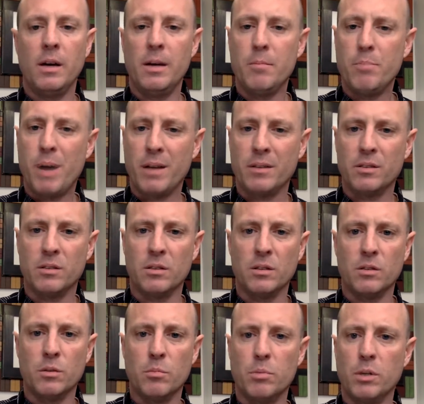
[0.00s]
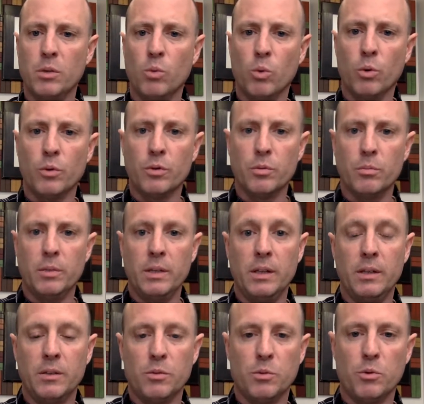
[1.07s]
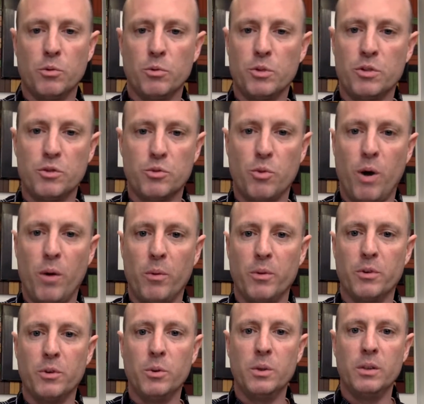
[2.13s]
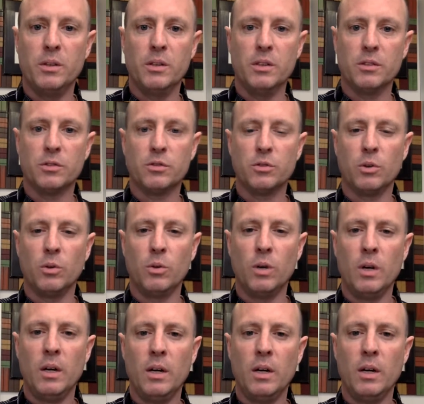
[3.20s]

Impact is a big word to me. It's one of the reasons why we're doing this. So